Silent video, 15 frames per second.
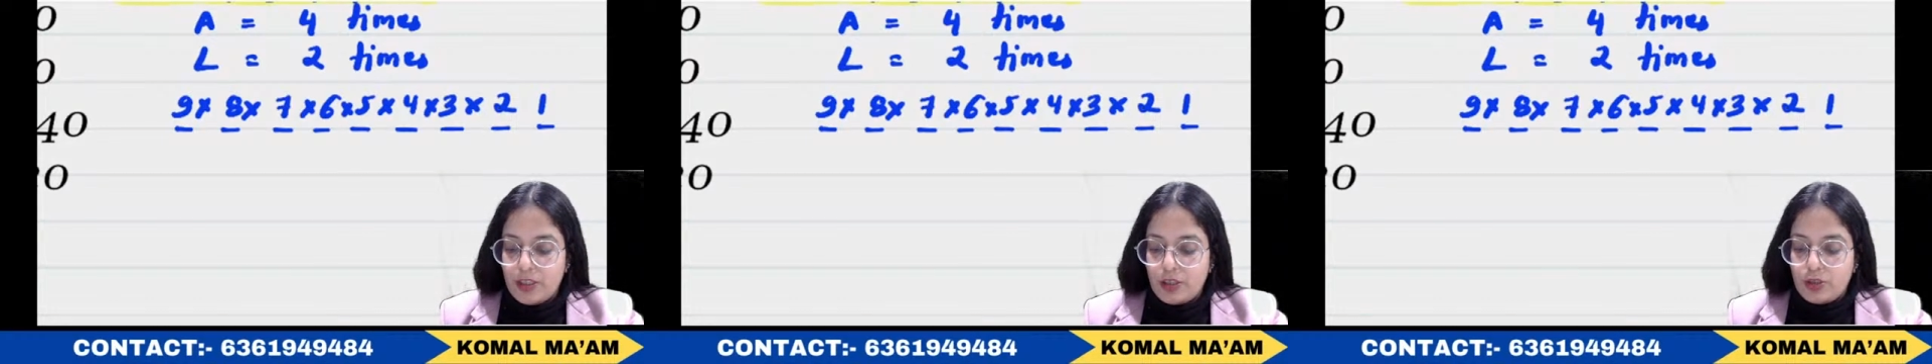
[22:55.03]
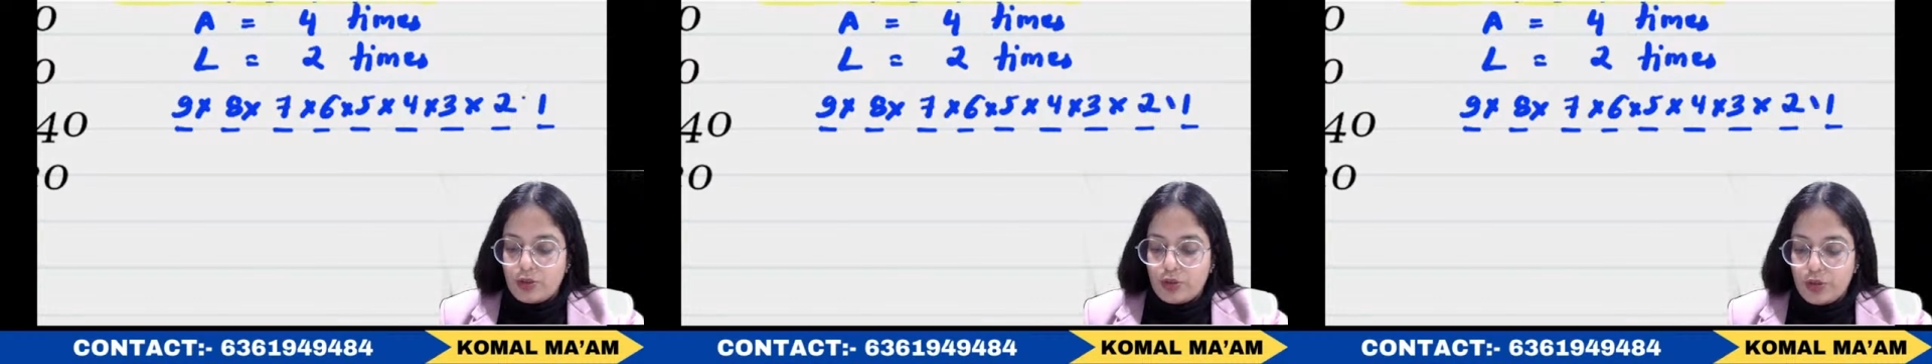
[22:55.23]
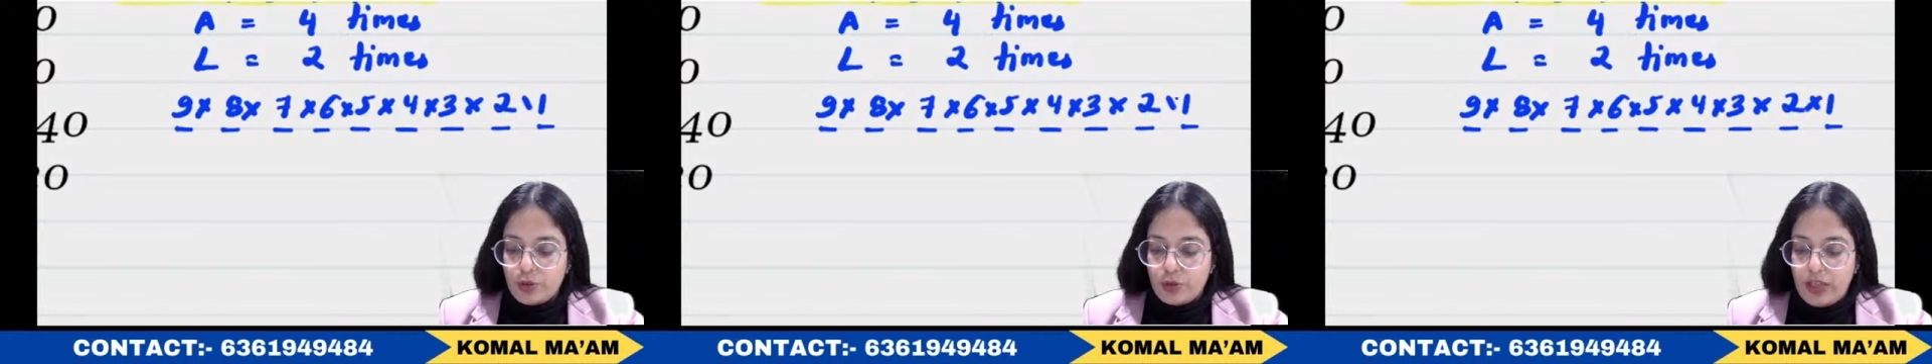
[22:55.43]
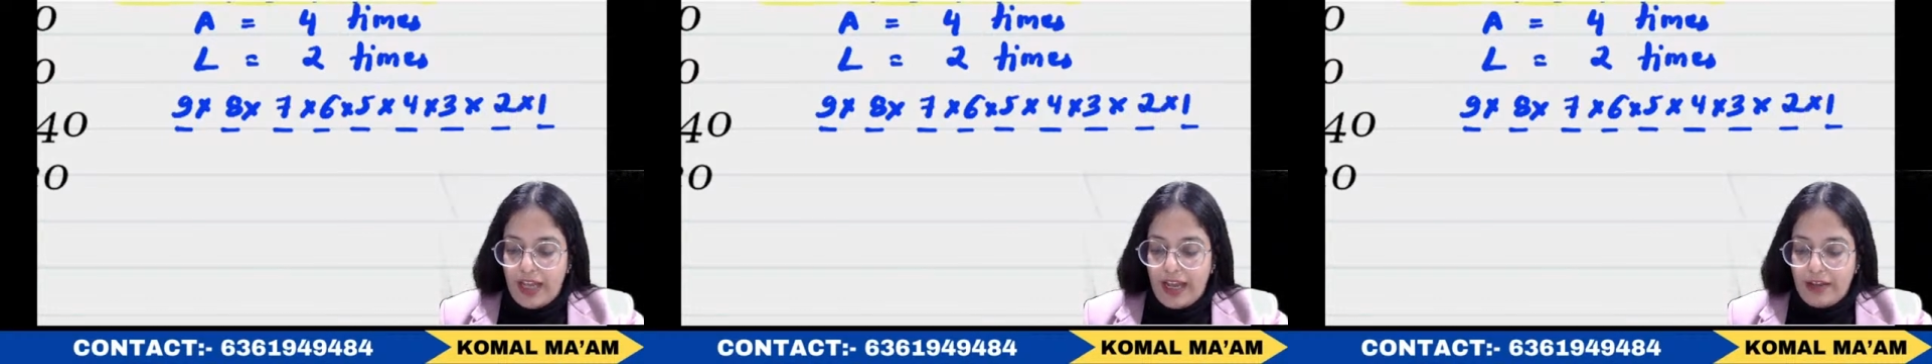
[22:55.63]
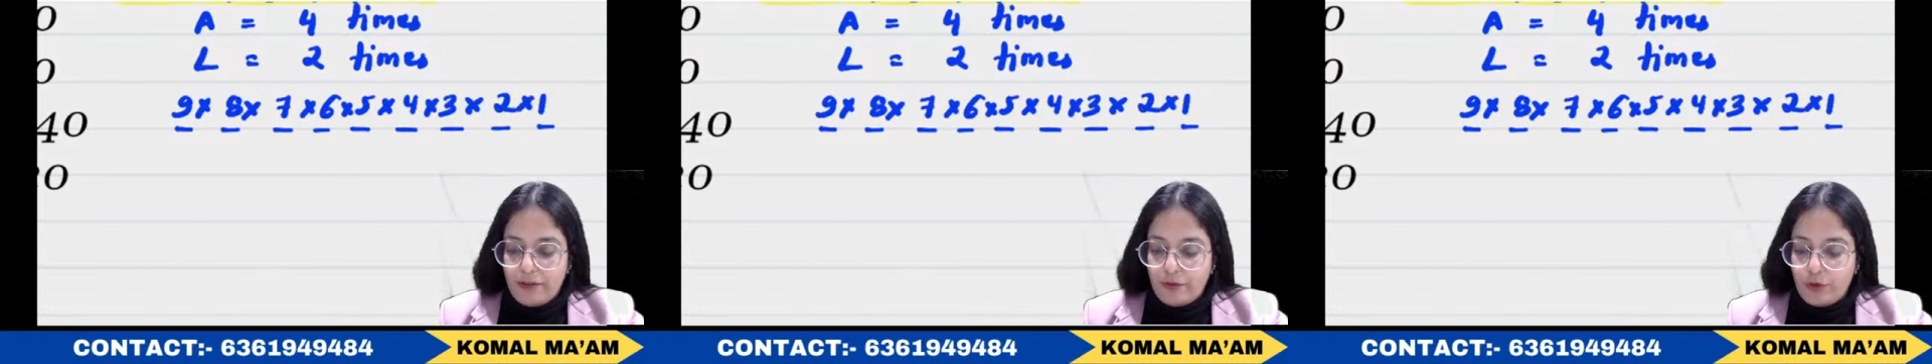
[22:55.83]
So you will
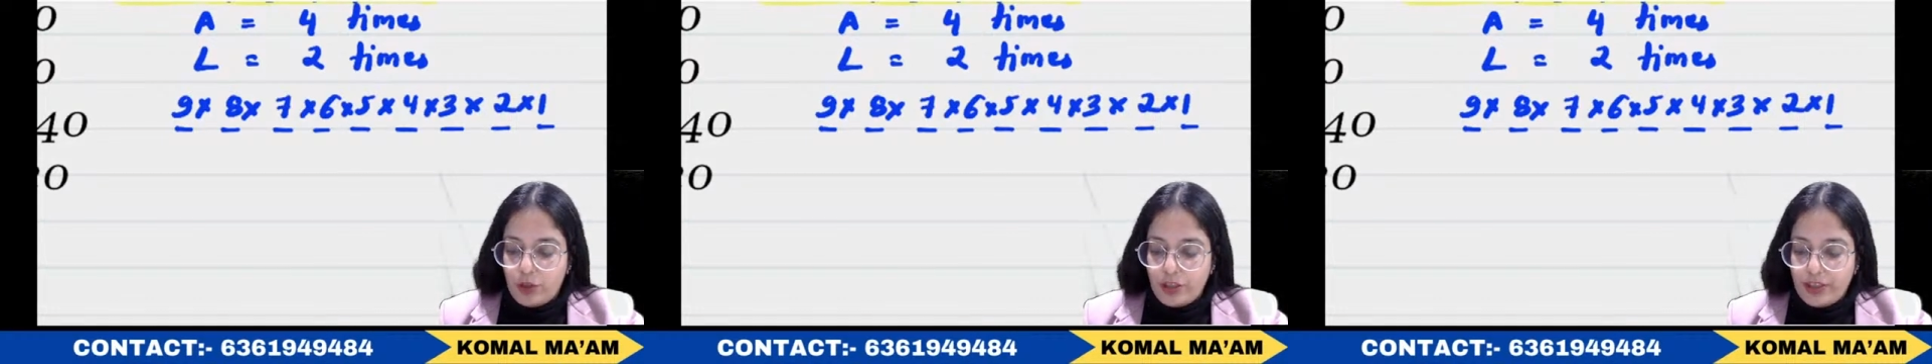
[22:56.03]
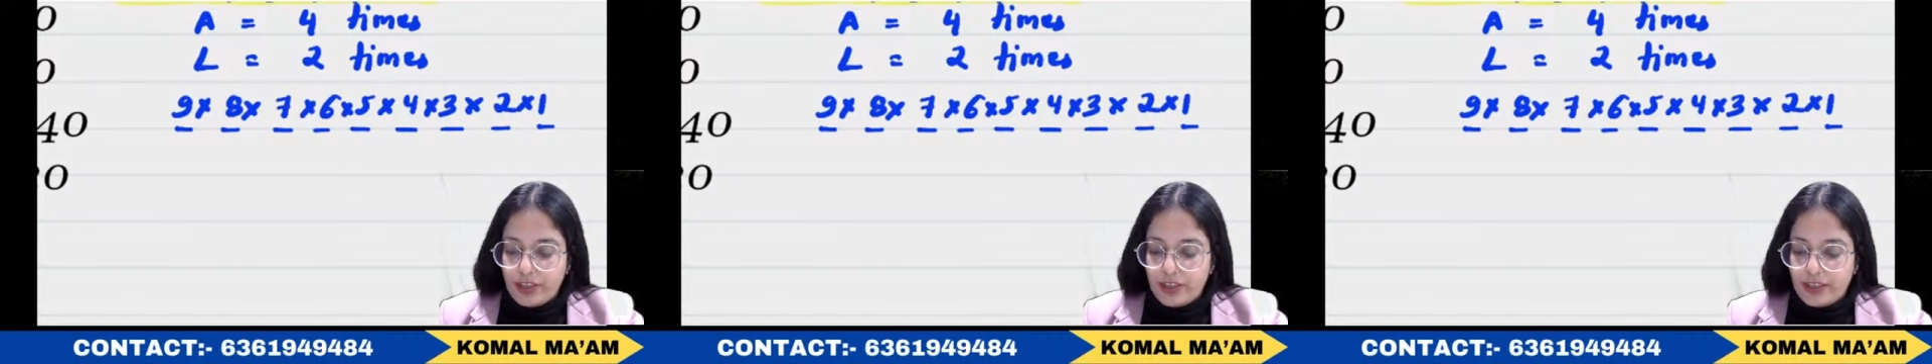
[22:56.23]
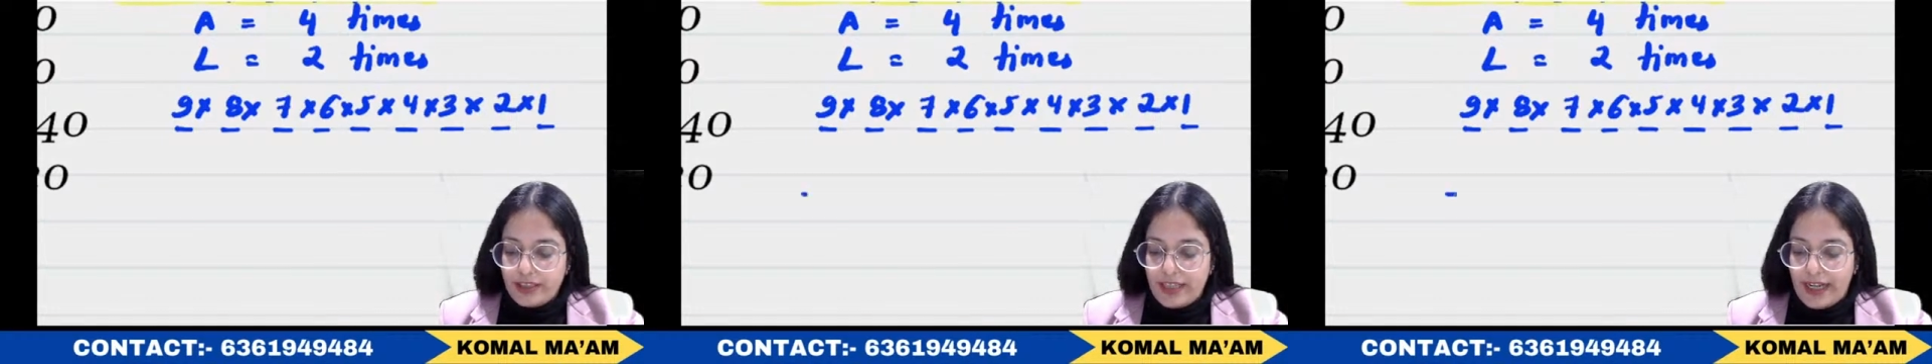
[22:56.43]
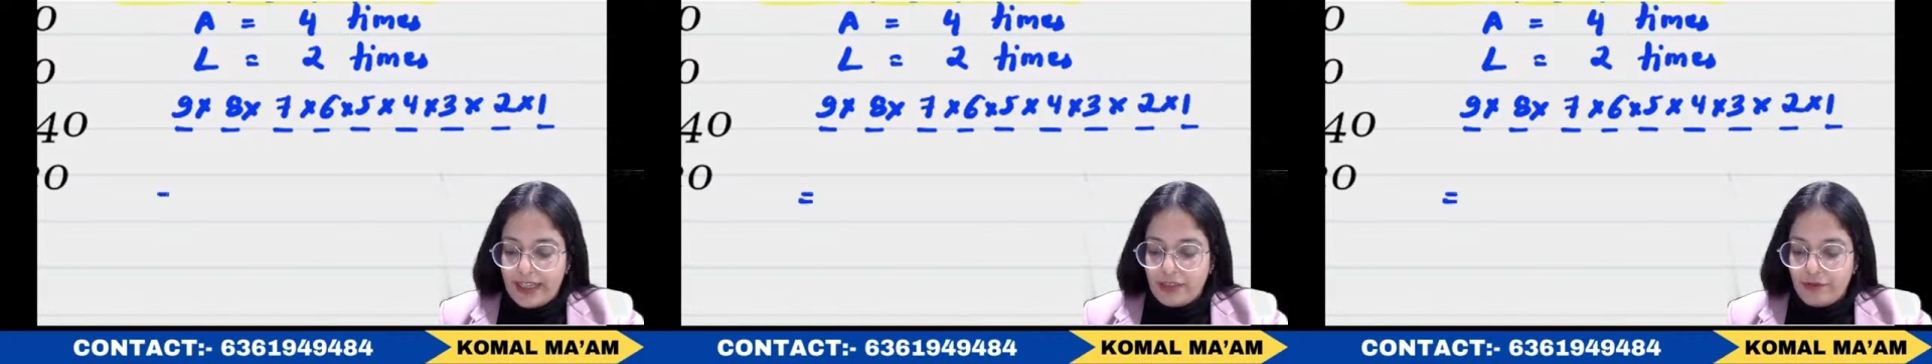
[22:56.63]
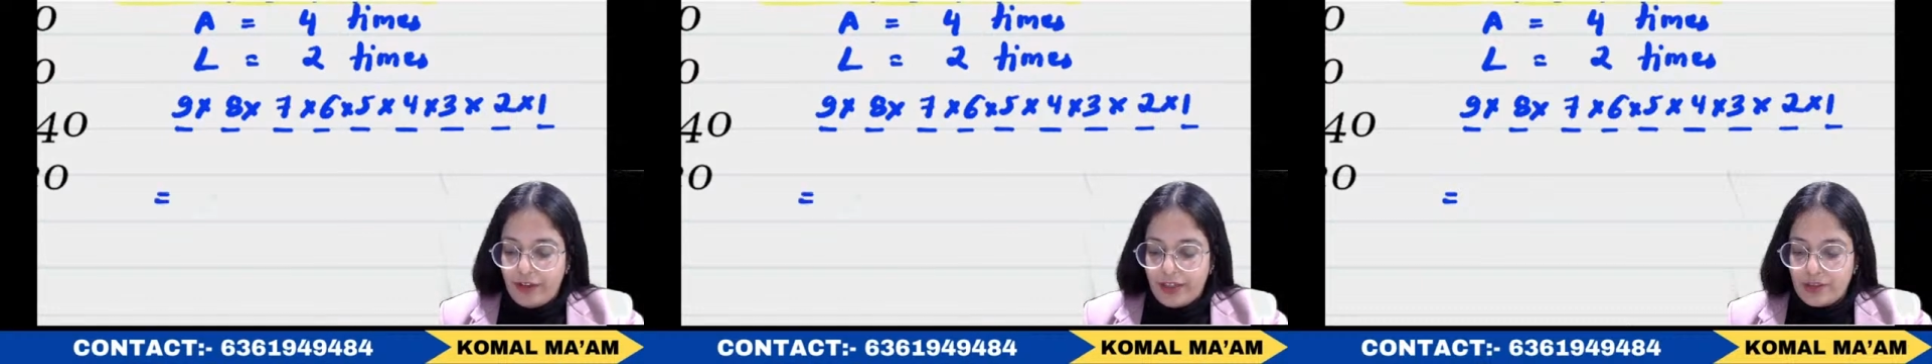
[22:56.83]
have what?
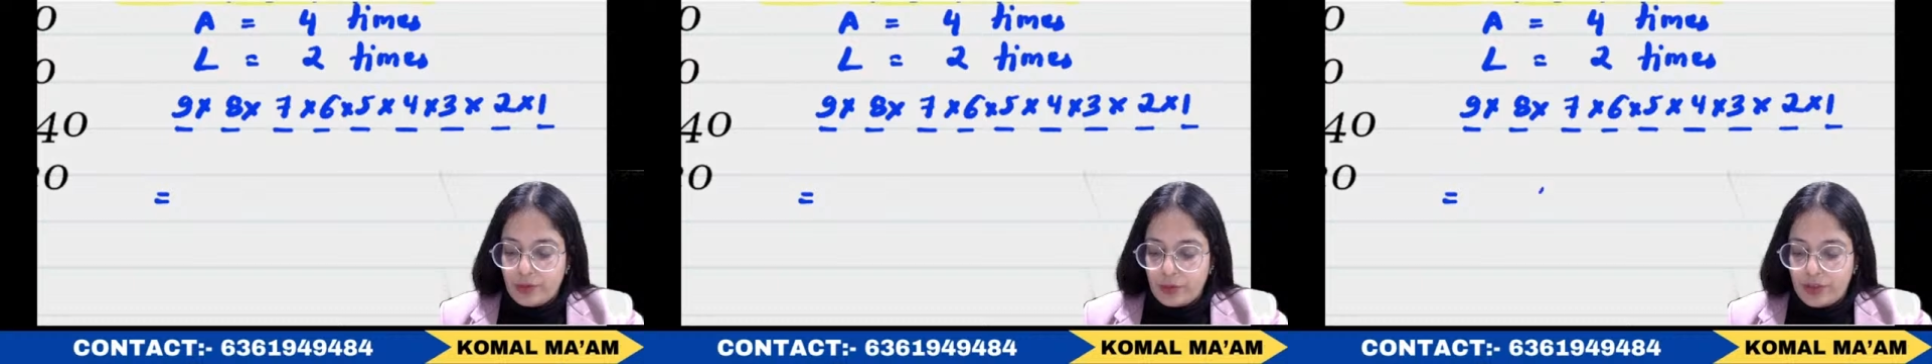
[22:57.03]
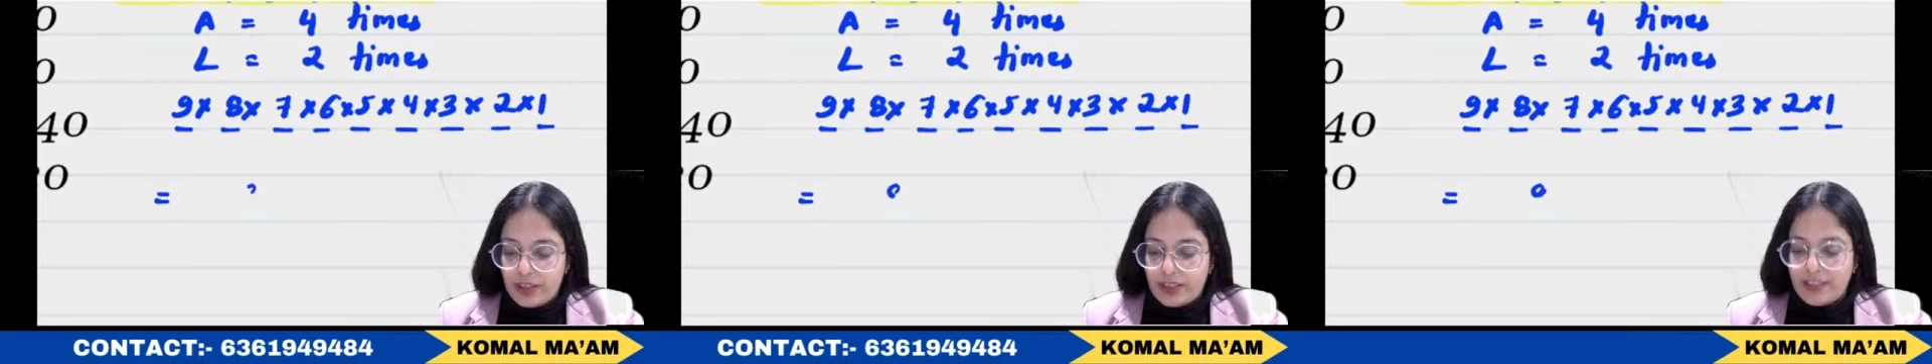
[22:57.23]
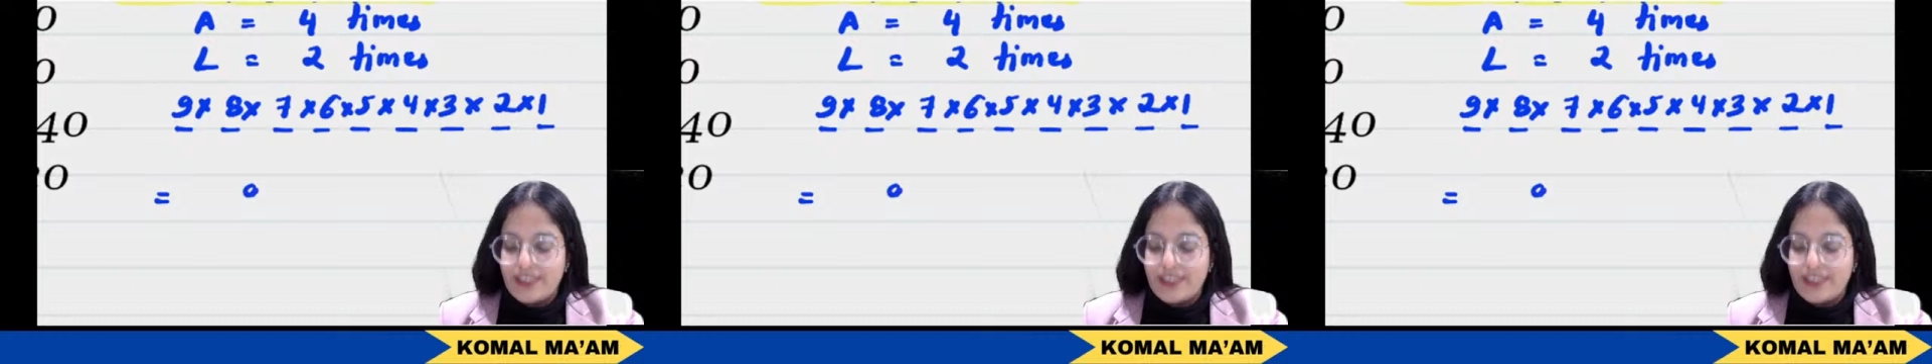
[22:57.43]
9 factorial.